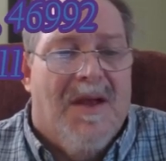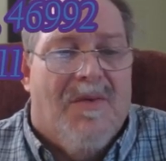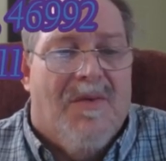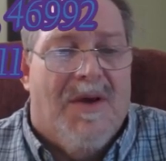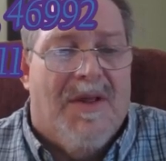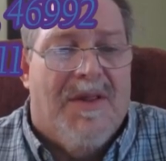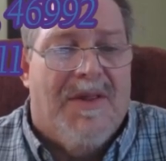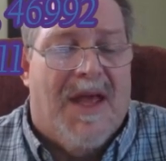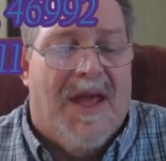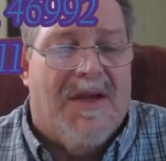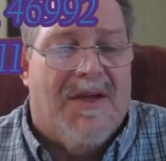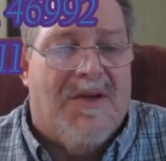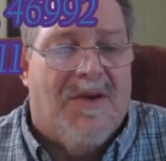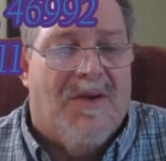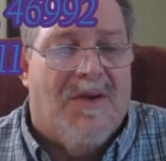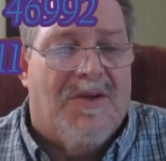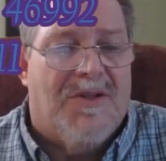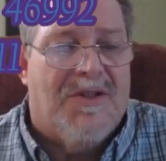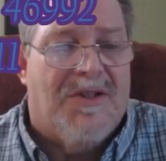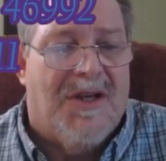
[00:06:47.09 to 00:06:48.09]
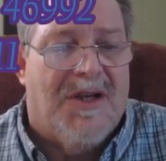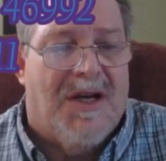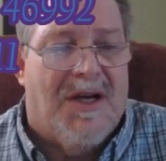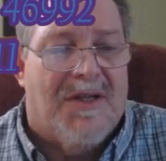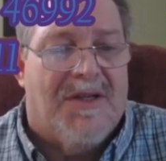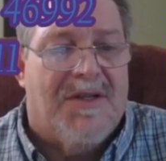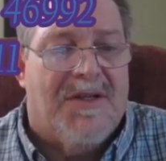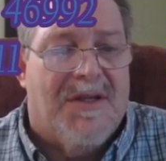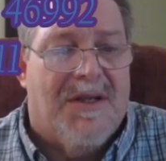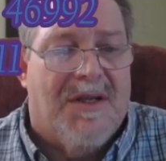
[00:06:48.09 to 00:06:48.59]
when that door
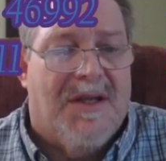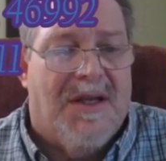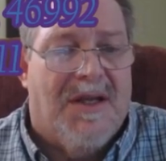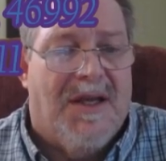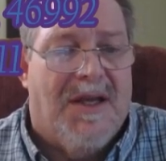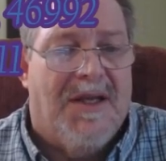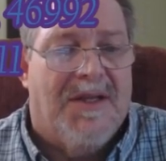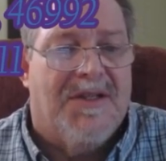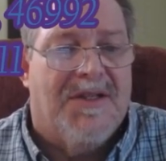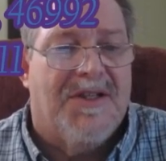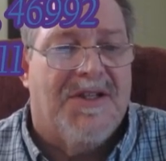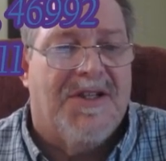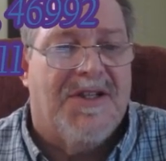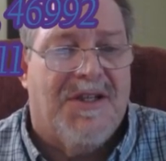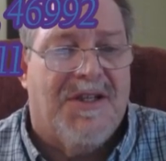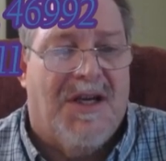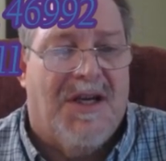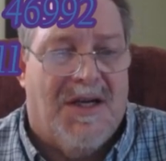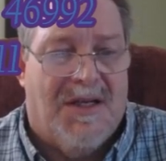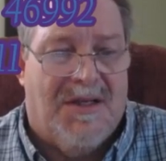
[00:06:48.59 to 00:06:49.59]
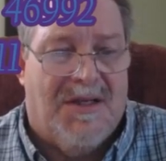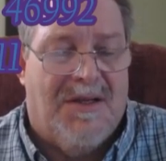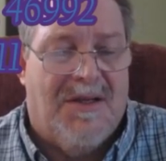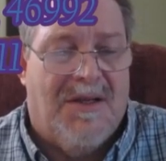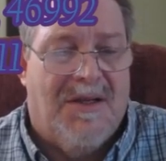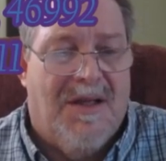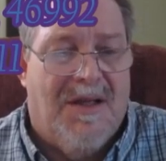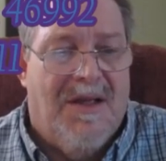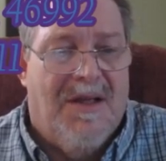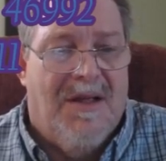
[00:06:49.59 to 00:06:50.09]
shuts, it's shut.
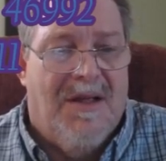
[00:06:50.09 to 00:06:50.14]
